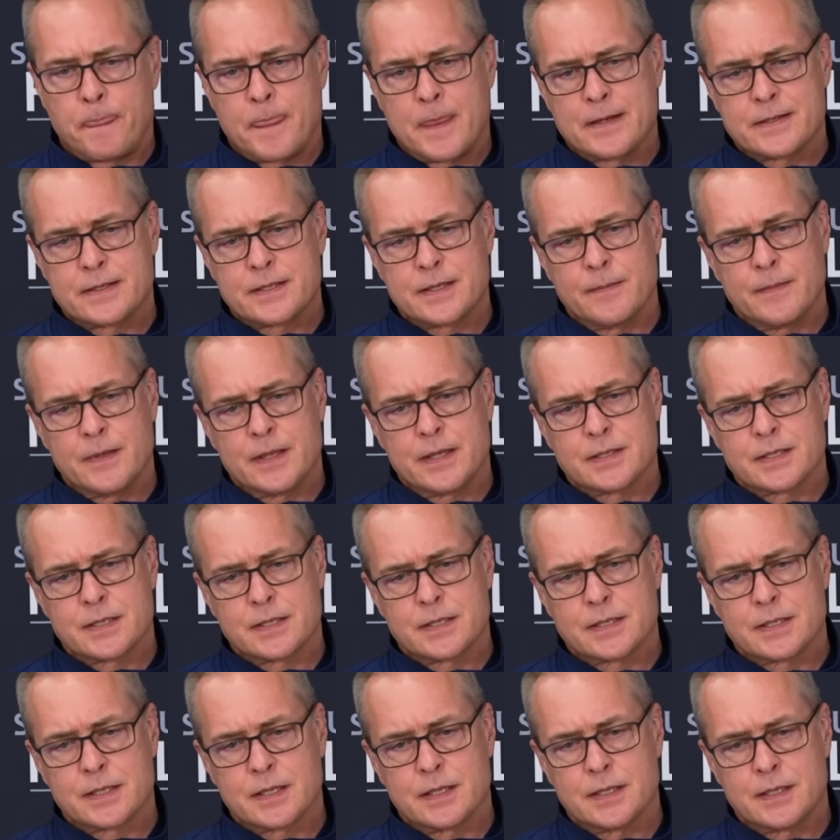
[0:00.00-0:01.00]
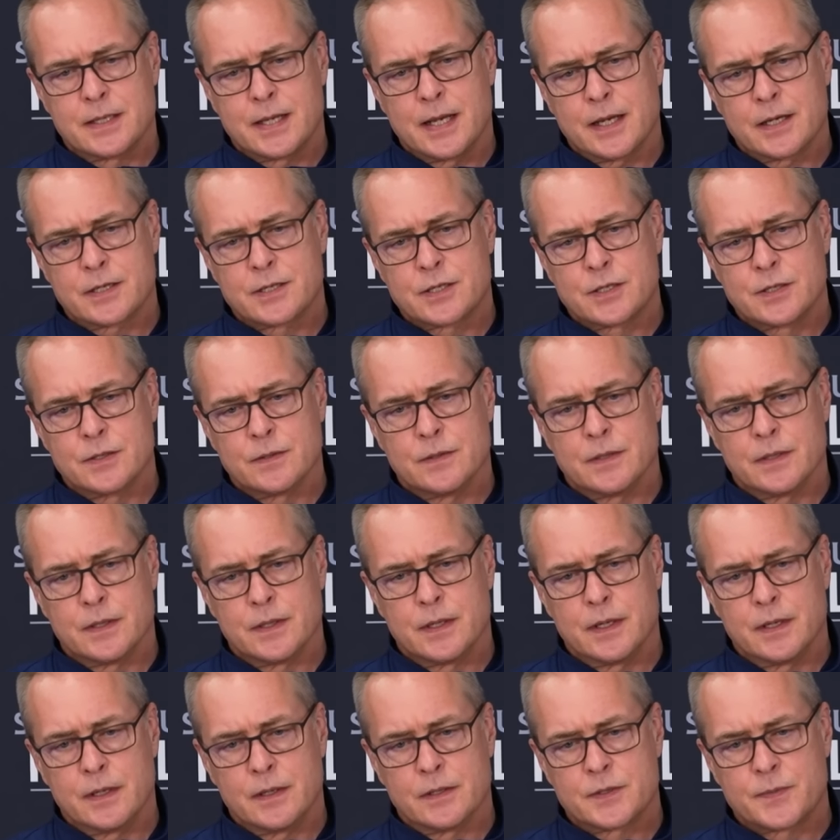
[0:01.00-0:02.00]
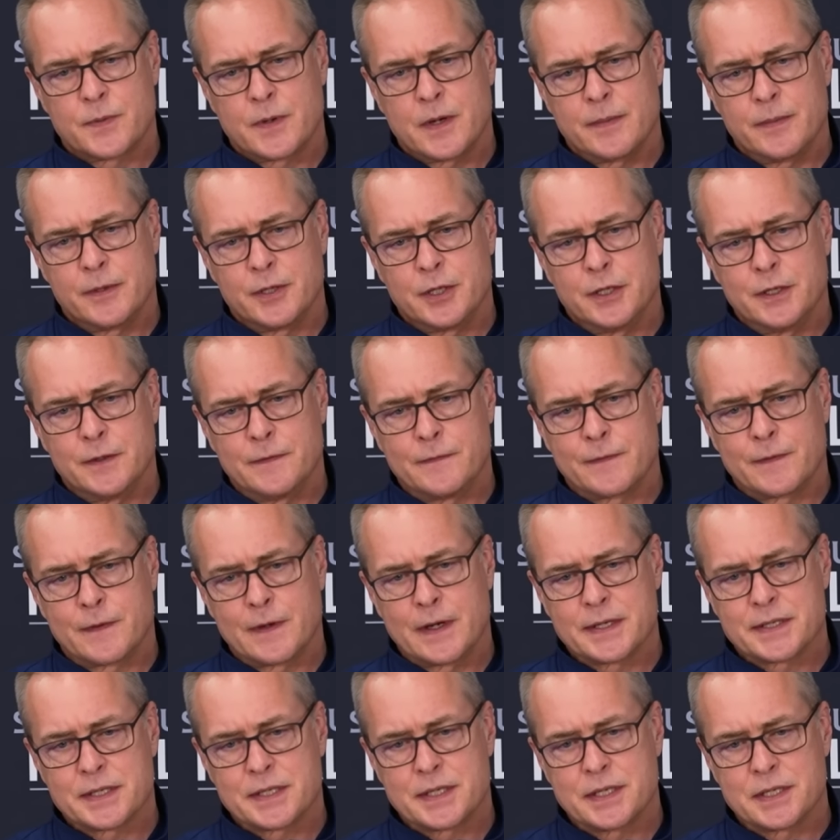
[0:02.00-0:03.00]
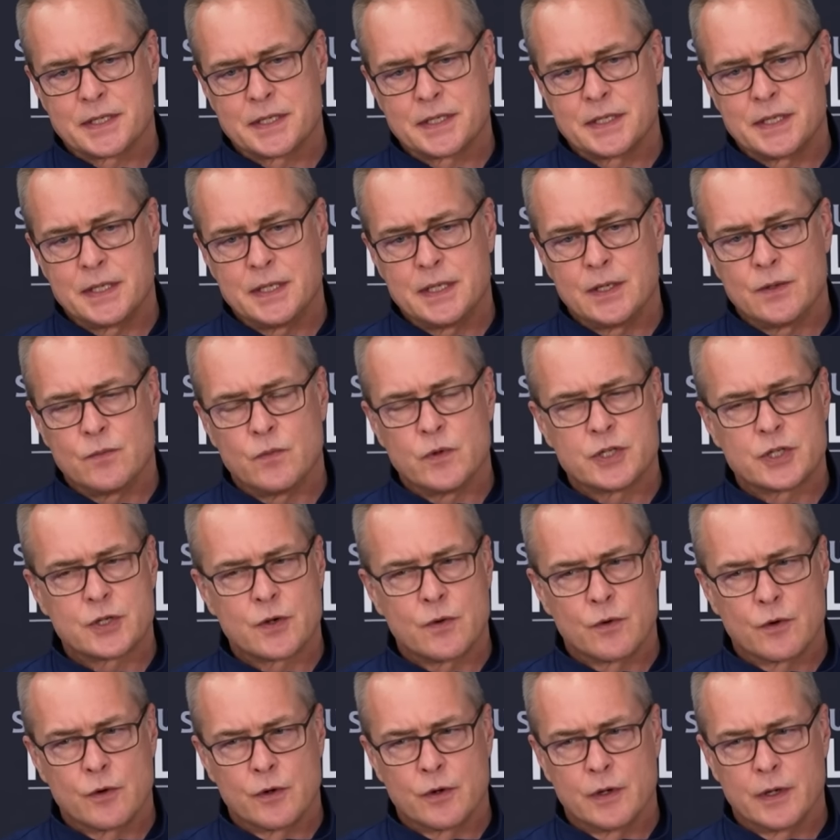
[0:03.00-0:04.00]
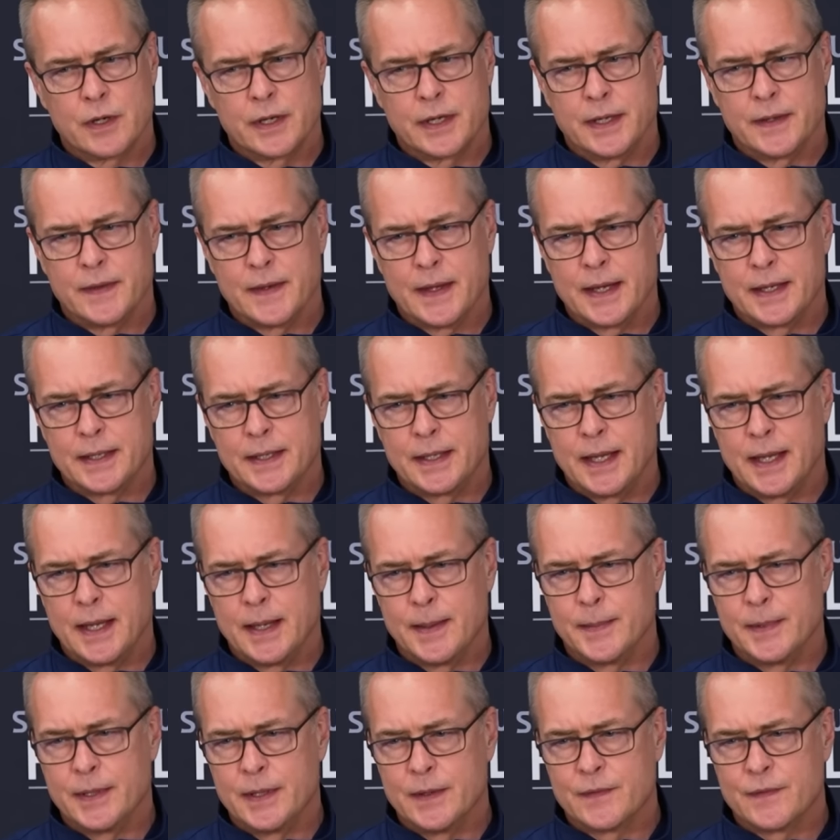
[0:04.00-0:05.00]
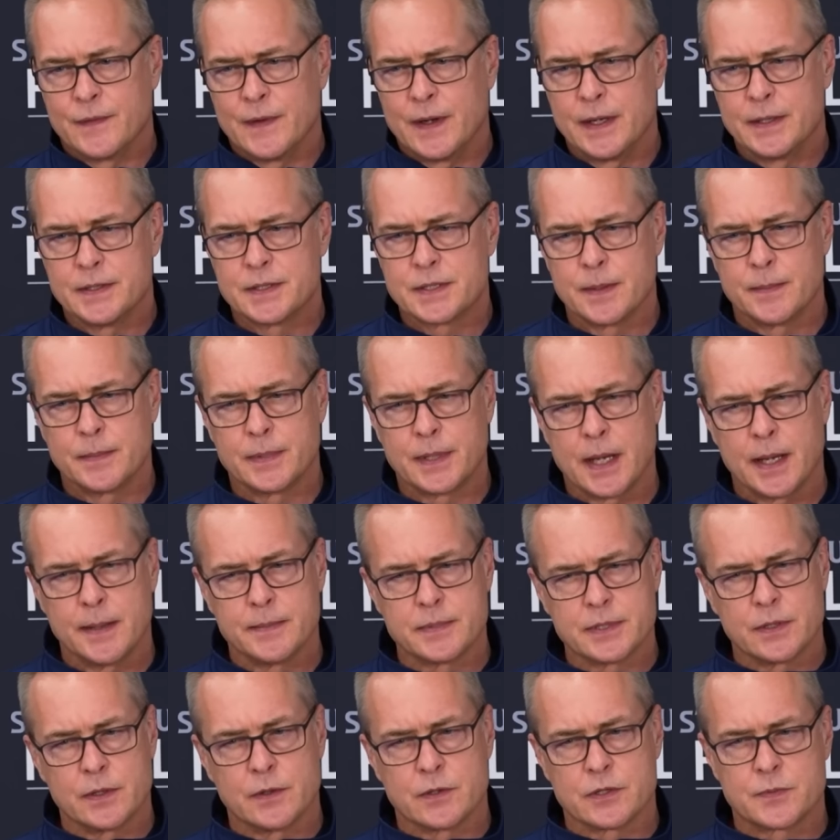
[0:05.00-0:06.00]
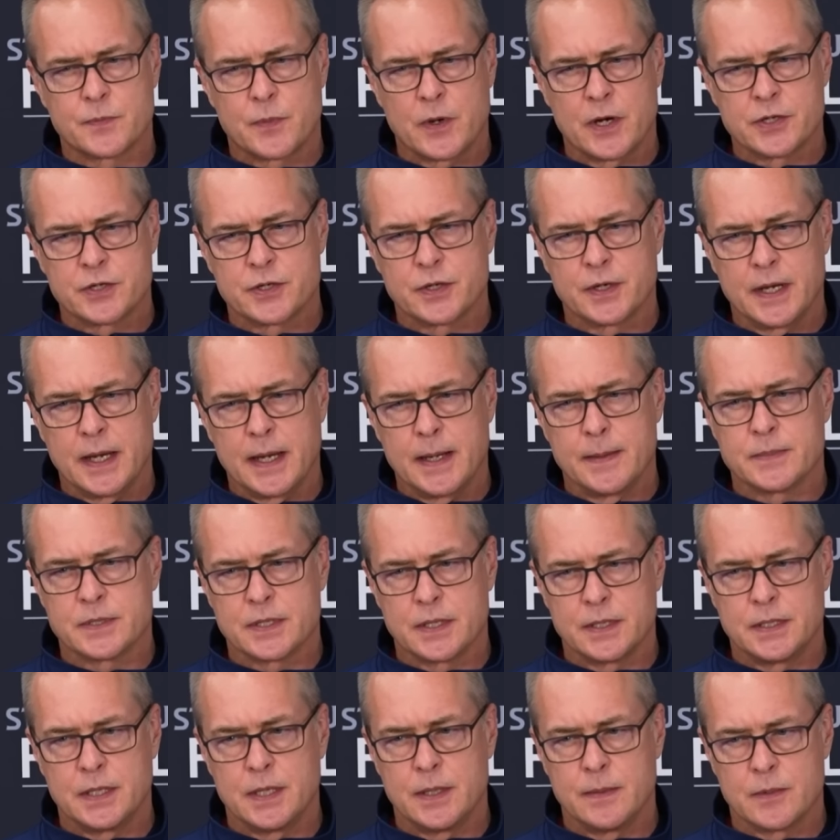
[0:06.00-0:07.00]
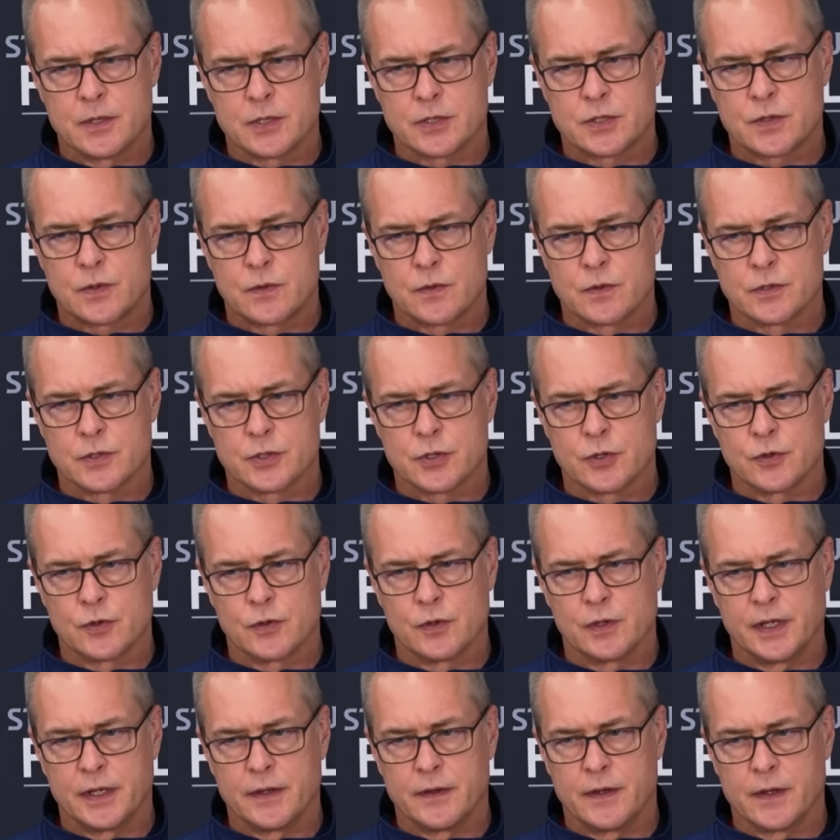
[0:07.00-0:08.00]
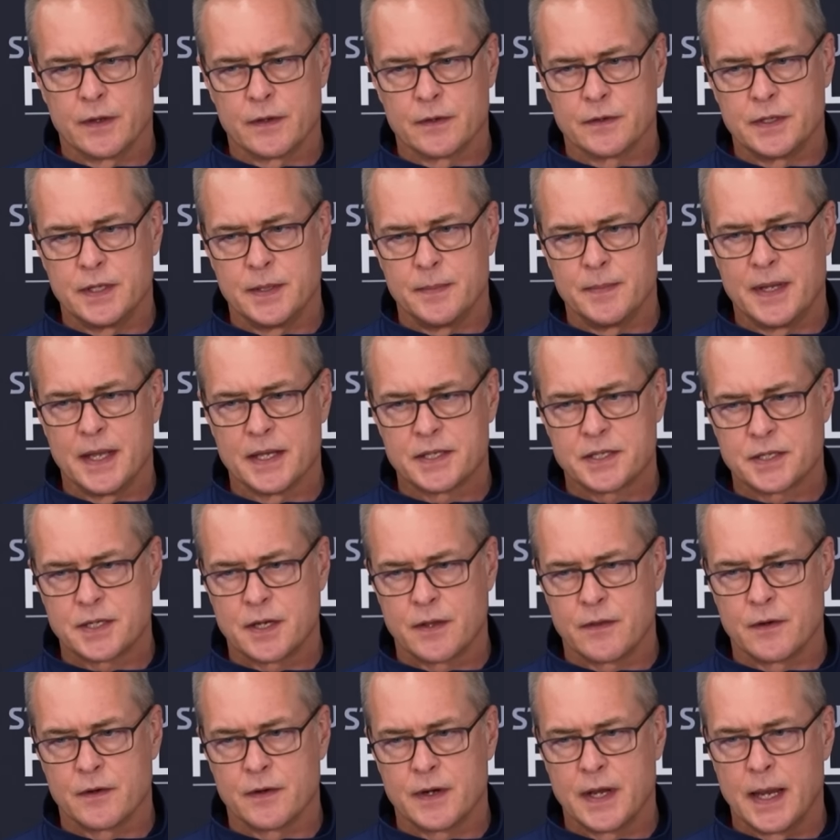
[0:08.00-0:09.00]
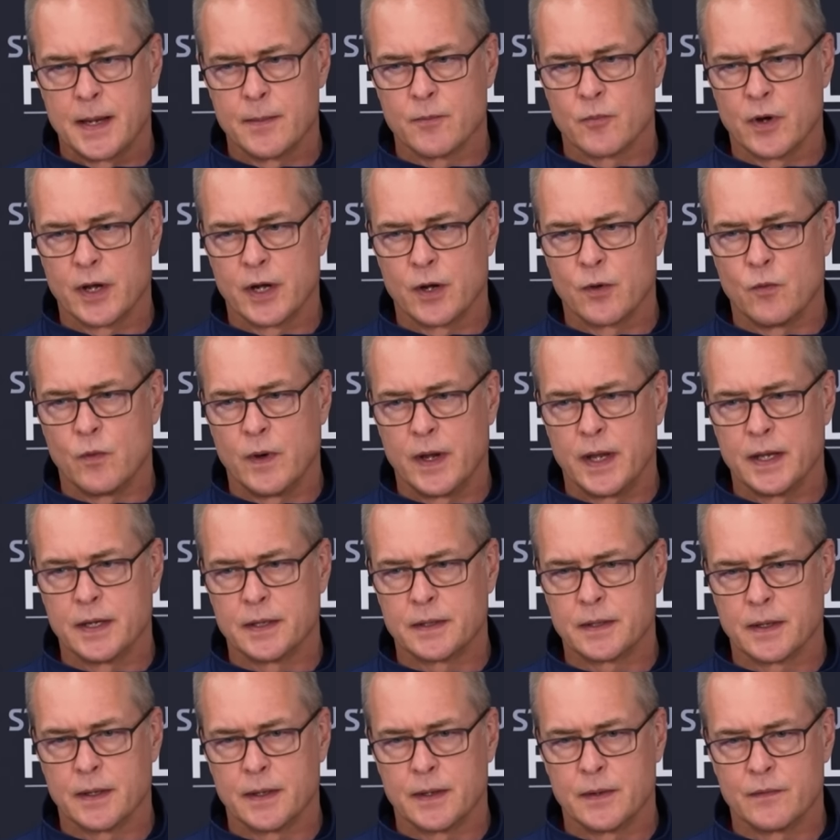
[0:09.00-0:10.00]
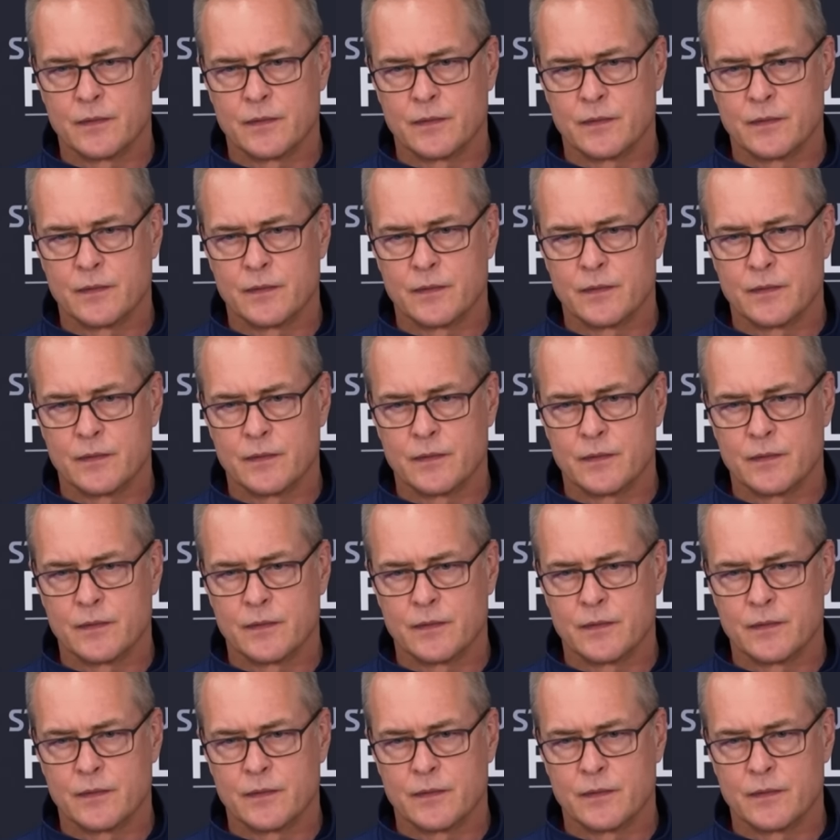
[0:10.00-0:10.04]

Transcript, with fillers: some of this is contextual and it's probably good for us to see. We score early in that game, and you find sometimes in those pressure games, the team that scores early, the other team gets to their game right away. It kind